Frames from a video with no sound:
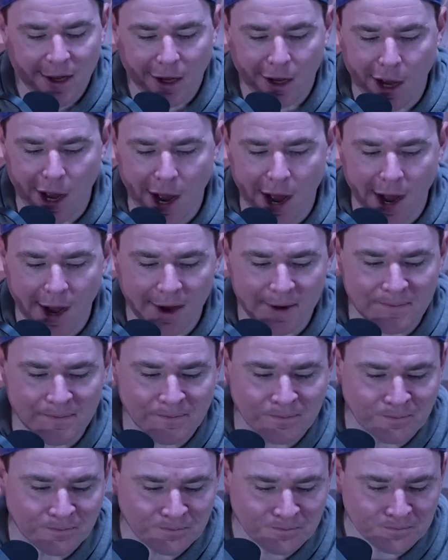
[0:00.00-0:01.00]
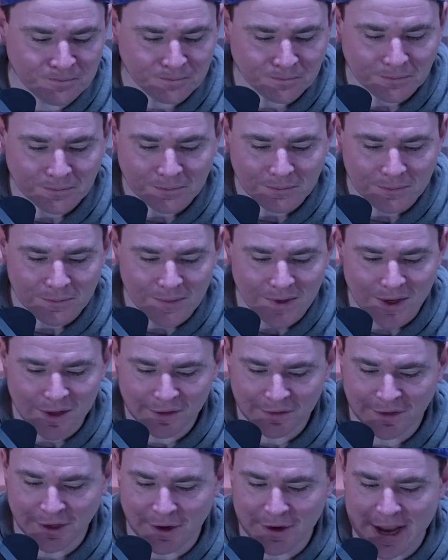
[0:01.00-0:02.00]
Um,
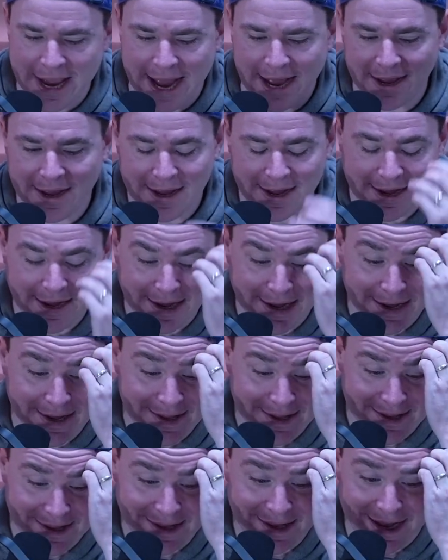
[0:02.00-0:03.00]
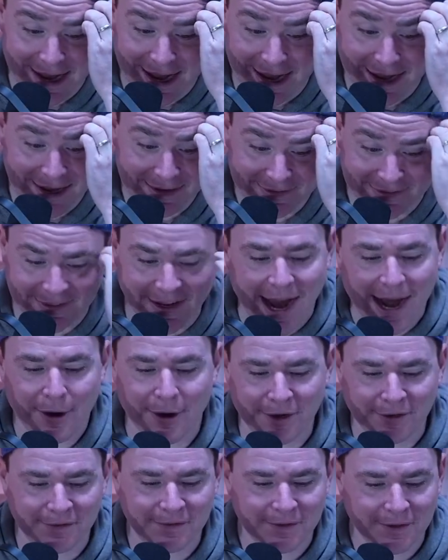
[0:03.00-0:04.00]
so, yeah, uh,
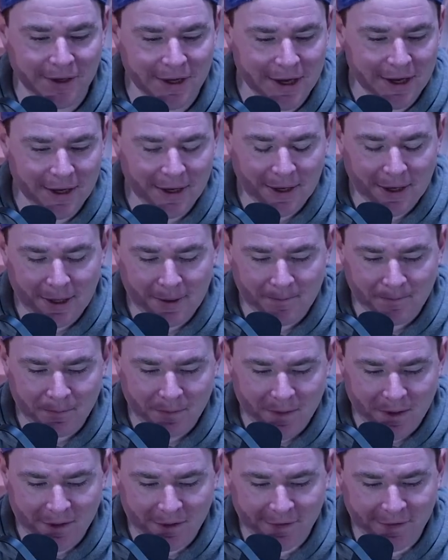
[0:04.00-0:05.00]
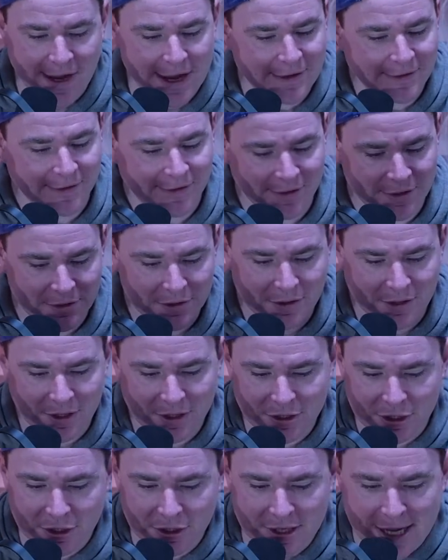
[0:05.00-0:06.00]
Cyrus sends the, the
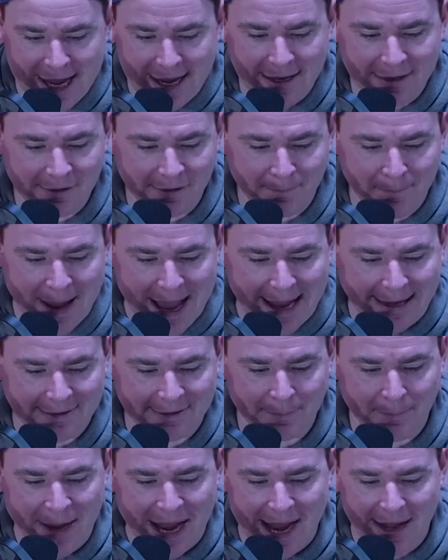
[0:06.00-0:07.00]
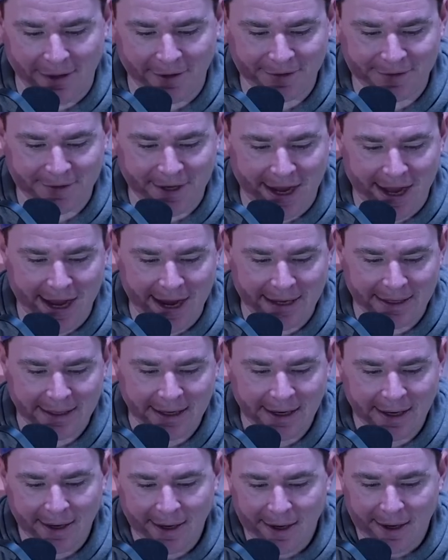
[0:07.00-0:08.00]
Judeans back to Palestine.
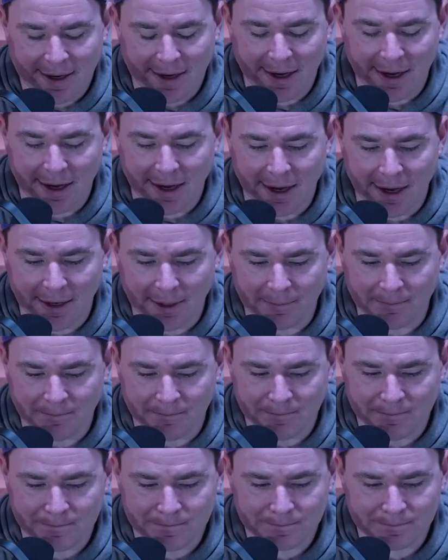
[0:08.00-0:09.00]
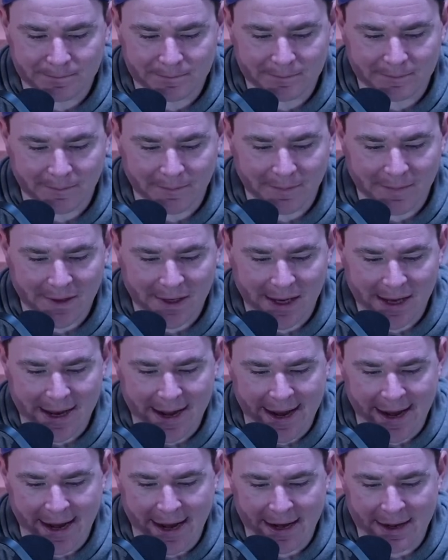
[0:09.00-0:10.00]
Um,
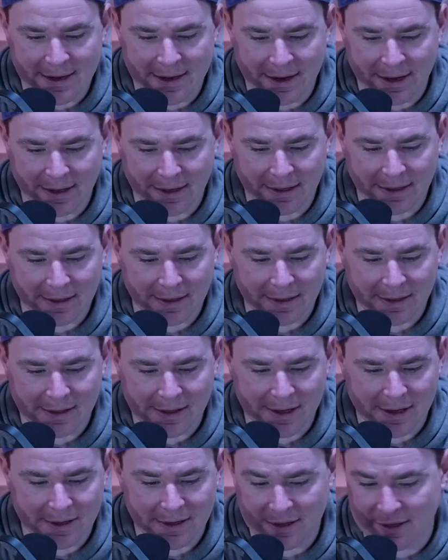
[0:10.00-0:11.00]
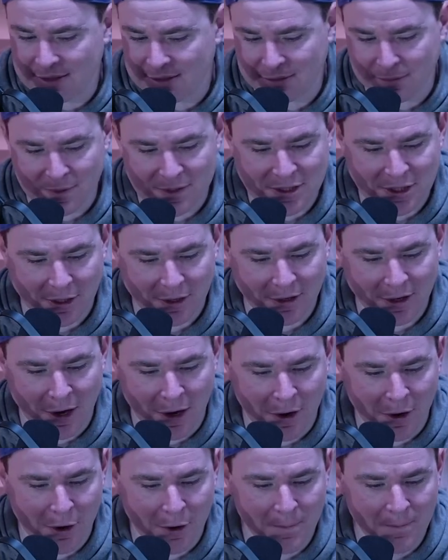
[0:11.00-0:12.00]
And, uh, yeah, they get to return
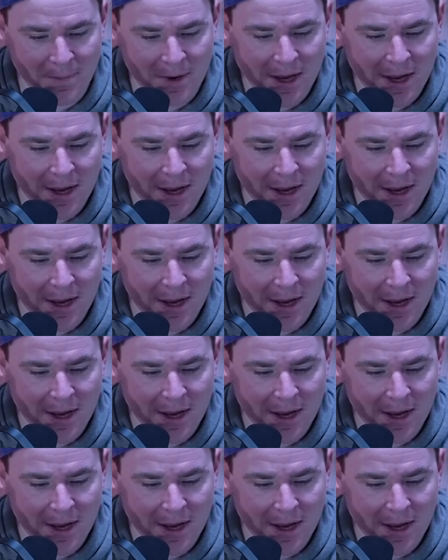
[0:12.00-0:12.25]
home.